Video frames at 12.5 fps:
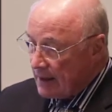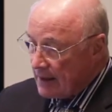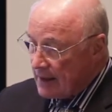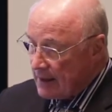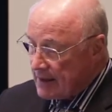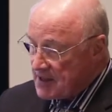
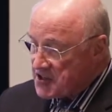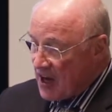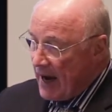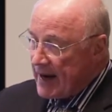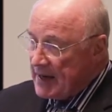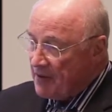the
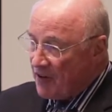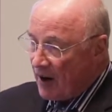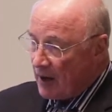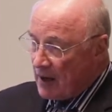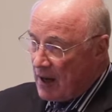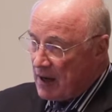design of
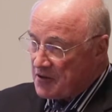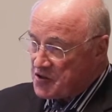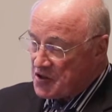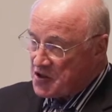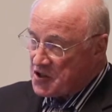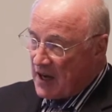our
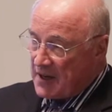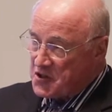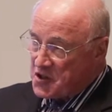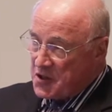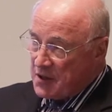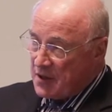lungs is
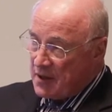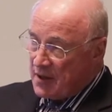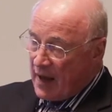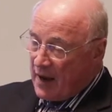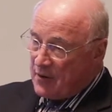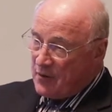such
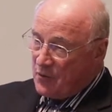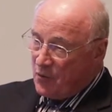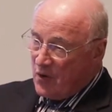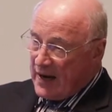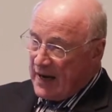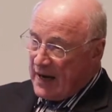that
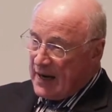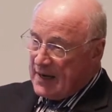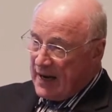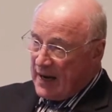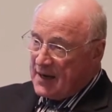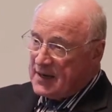we
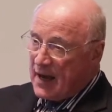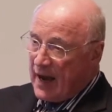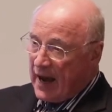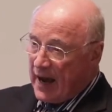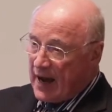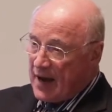need to
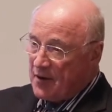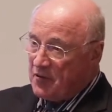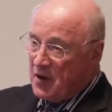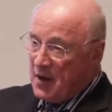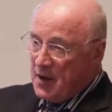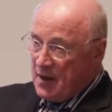have
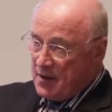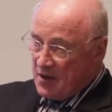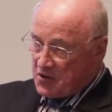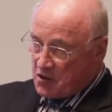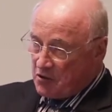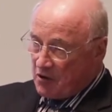
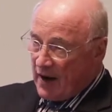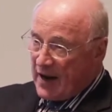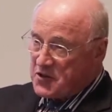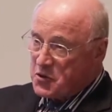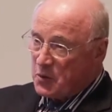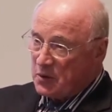this
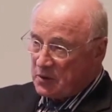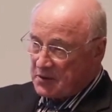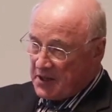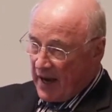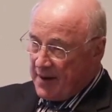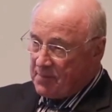gradual
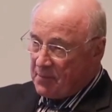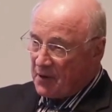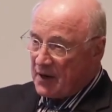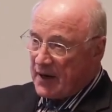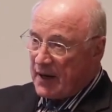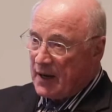
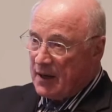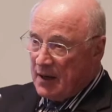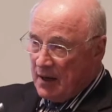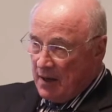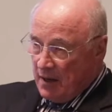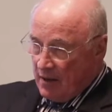tapering
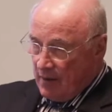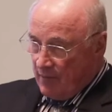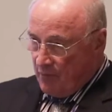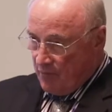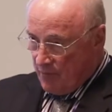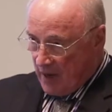
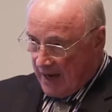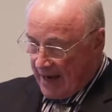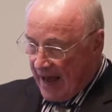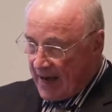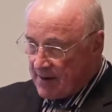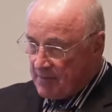
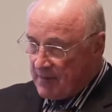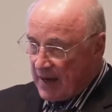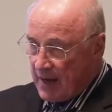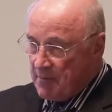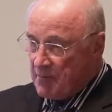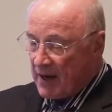
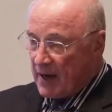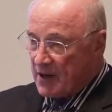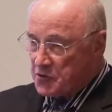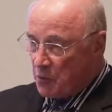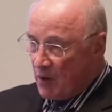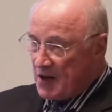anatomy,
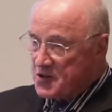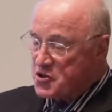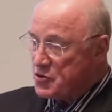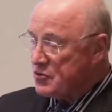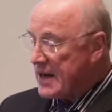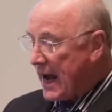because once
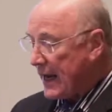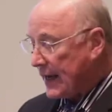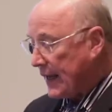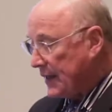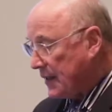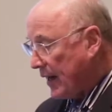you
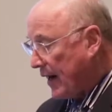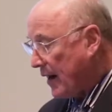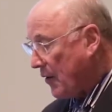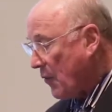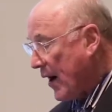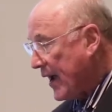dilate the
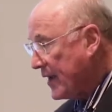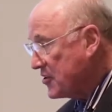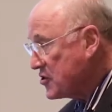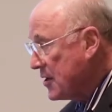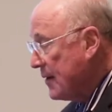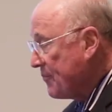
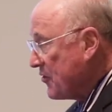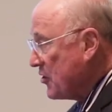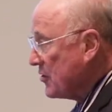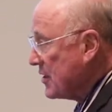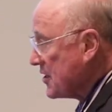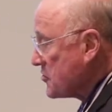airways,
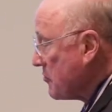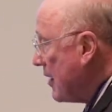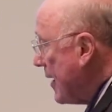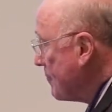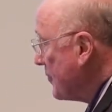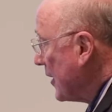you
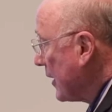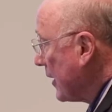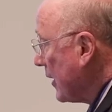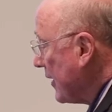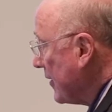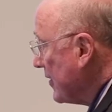disrupt the
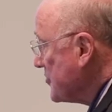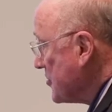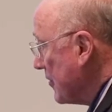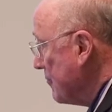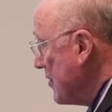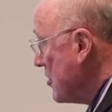clearance
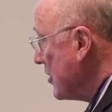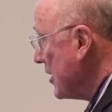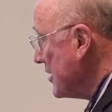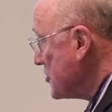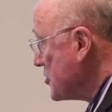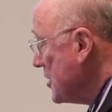of
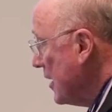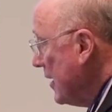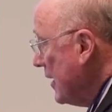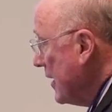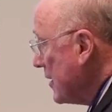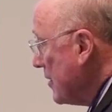mucus,
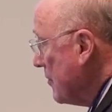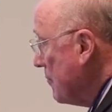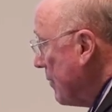you